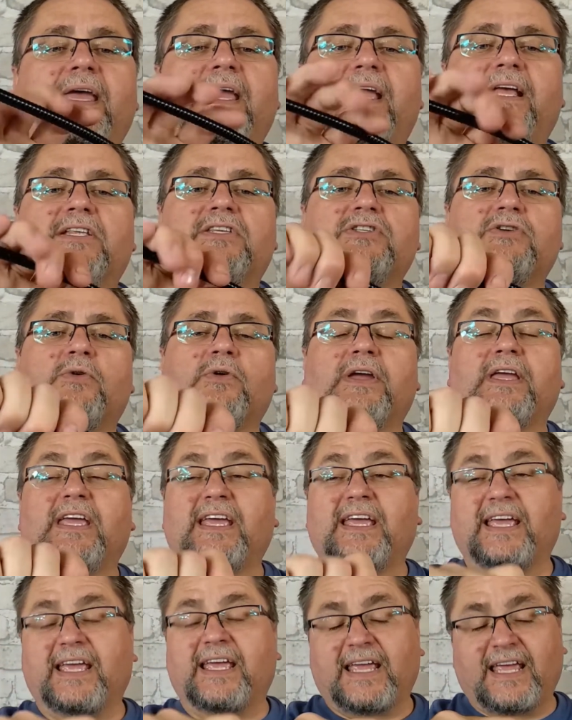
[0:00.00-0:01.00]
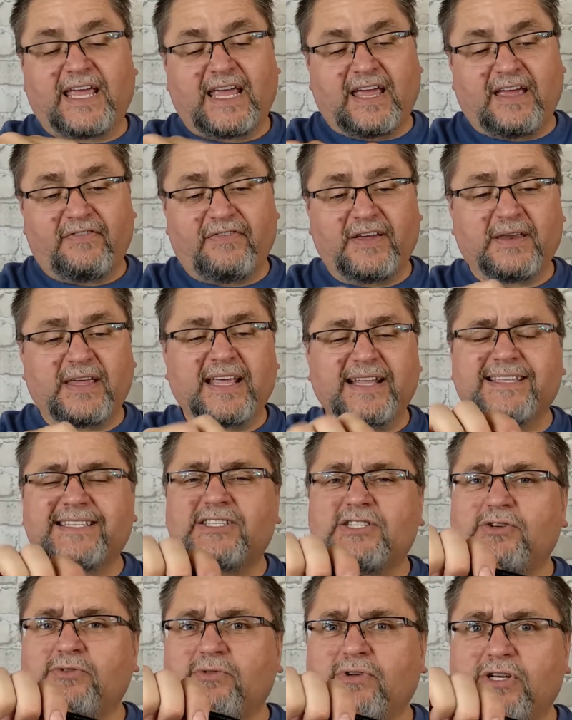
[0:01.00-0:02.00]
And so if it
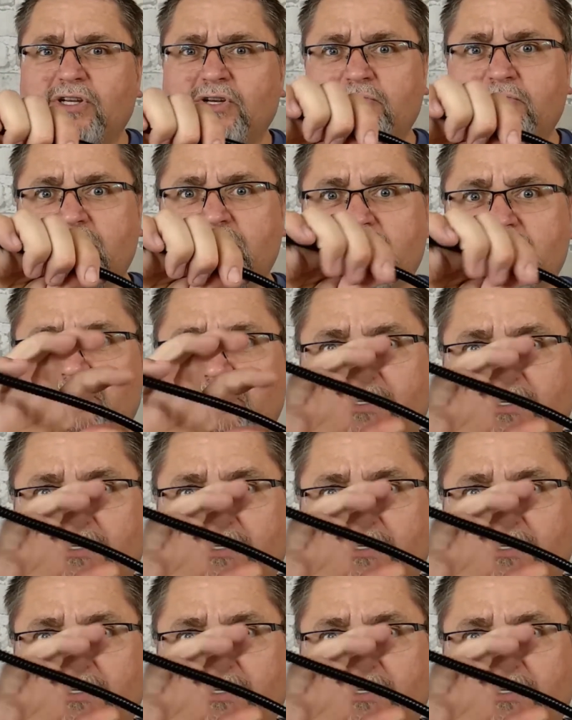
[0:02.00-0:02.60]
gets too loose,